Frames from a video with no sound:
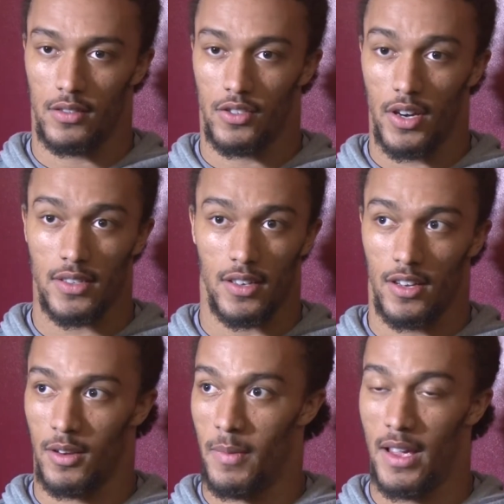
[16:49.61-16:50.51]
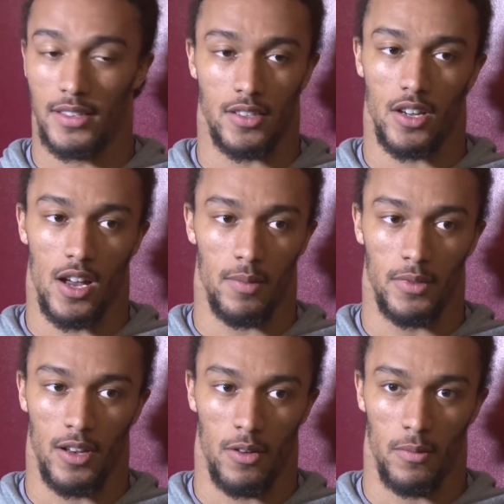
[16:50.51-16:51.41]
Trey's done an amazing job, you
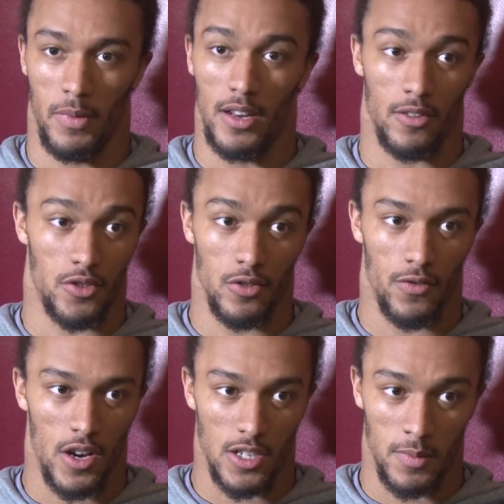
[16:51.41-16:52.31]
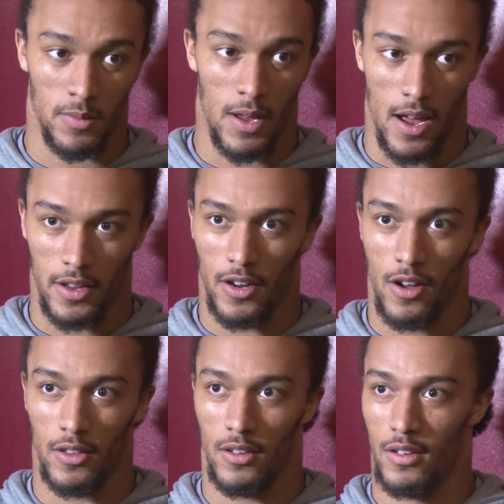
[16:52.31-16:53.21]
know, being a true freshman out here on
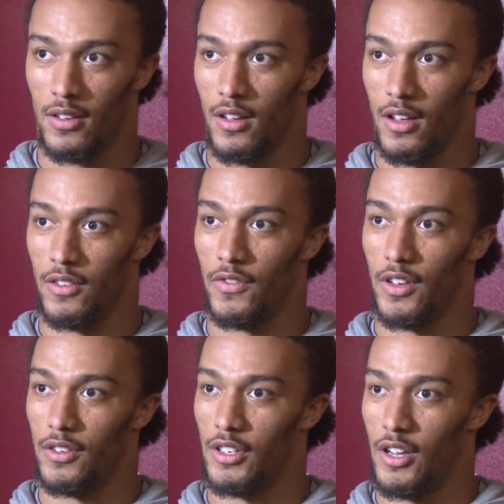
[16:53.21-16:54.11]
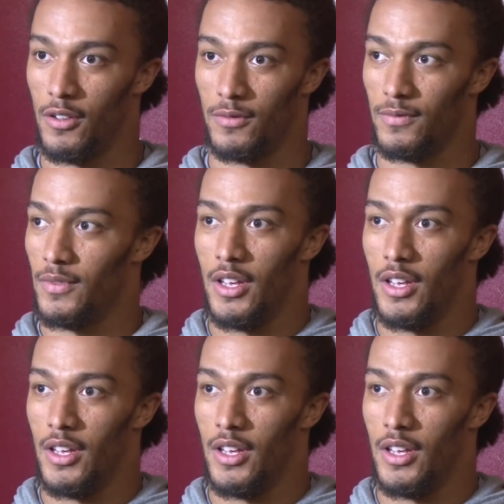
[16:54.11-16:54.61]
the field, you know,